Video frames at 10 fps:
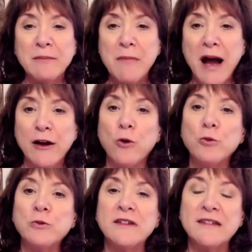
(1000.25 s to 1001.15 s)
my
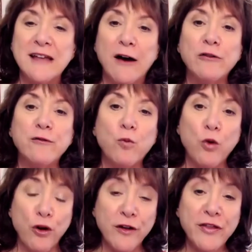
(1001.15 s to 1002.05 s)
own
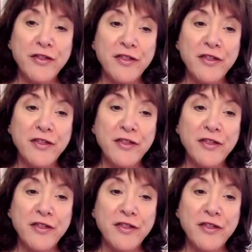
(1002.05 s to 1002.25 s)
self-worth